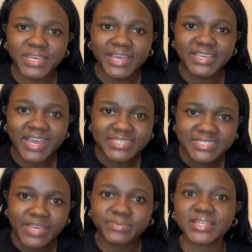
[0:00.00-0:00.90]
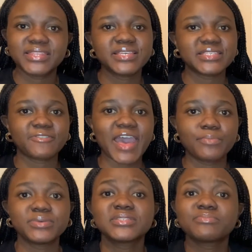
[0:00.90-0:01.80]
accept that things have
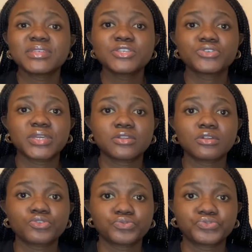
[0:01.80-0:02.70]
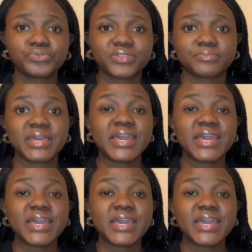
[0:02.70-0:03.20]
happened. Some things you cannot control them.